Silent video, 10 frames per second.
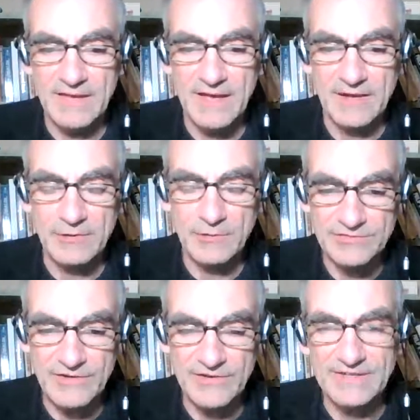uh, host
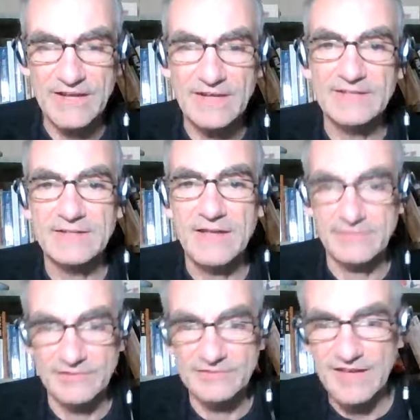Eric and I
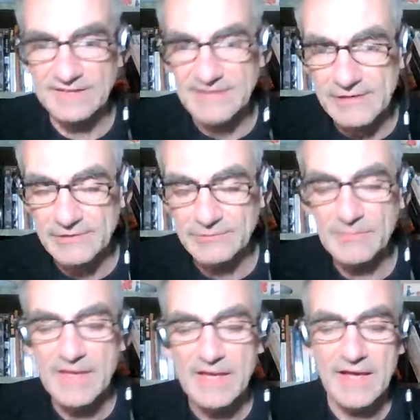ever sat down,
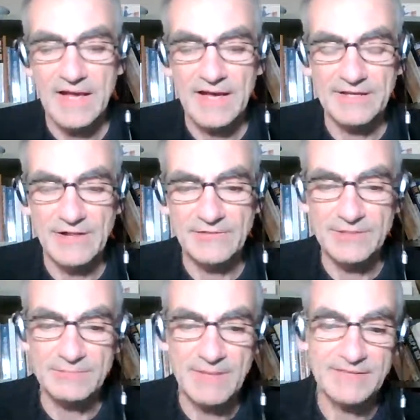I had already
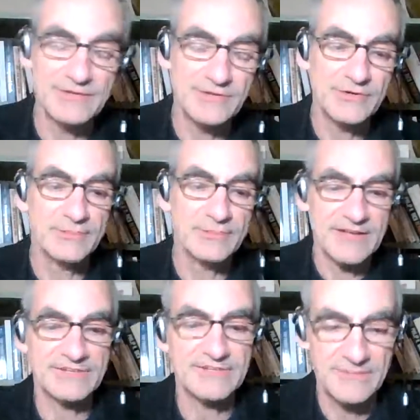made the
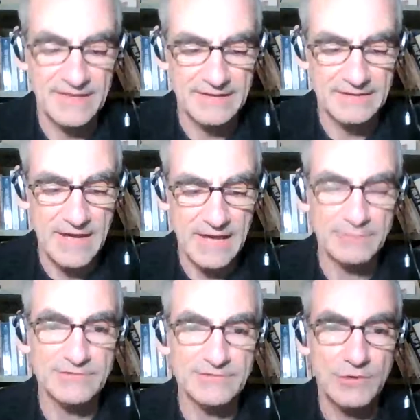determination that I
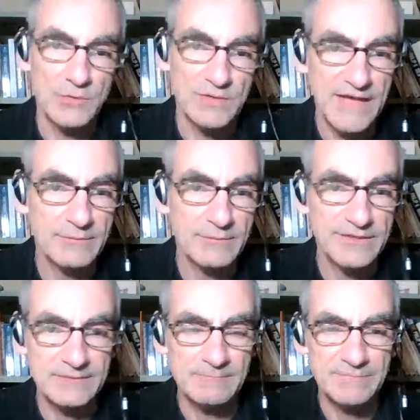was okay with
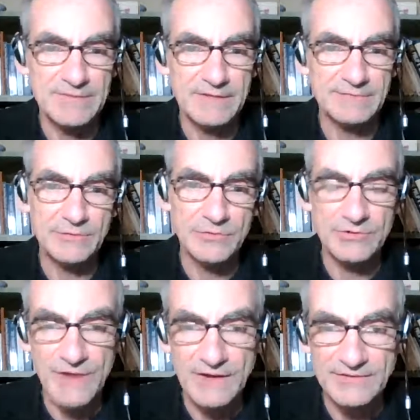it. If he turned
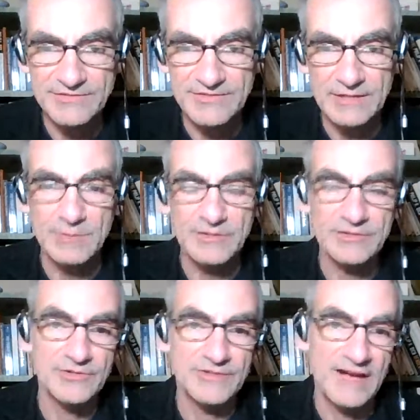around and said, Well,
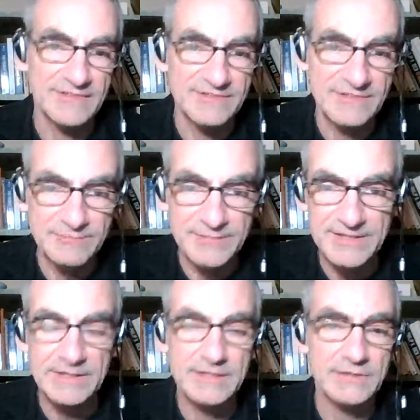you're an
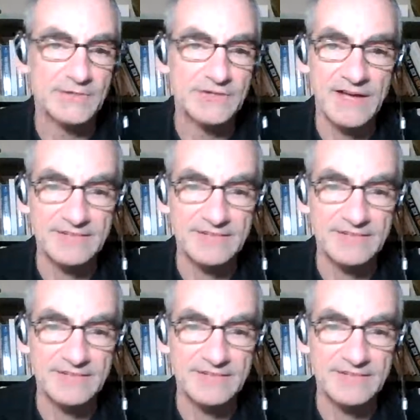ISFP or an